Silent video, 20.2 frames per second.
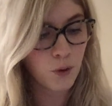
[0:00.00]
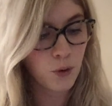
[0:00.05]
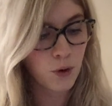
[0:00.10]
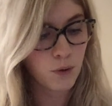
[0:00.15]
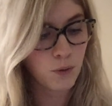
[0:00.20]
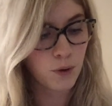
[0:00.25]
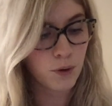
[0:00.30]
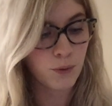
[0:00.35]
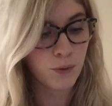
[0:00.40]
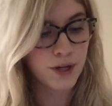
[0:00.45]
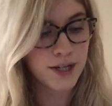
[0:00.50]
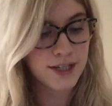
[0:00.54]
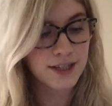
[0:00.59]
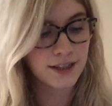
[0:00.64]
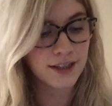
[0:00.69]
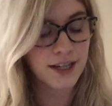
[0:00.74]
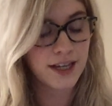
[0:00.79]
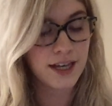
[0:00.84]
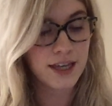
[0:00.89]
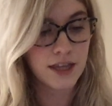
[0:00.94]
or were
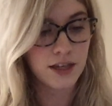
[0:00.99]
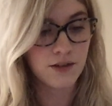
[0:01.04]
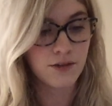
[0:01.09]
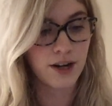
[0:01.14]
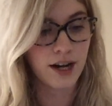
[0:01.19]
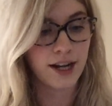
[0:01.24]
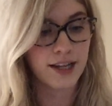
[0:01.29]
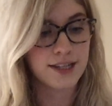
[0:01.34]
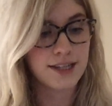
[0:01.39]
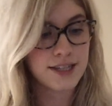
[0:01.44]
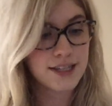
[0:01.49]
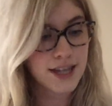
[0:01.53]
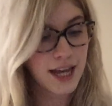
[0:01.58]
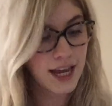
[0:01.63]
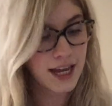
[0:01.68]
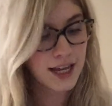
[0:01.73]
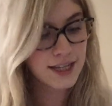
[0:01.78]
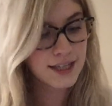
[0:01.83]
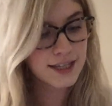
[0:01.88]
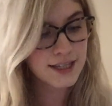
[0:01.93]
recently in the United
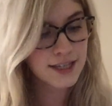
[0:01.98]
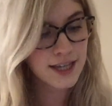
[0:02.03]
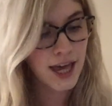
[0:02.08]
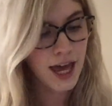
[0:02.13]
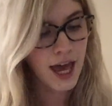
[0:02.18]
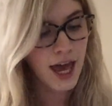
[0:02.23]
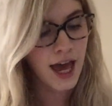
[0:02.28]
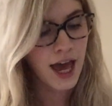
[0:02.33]
States.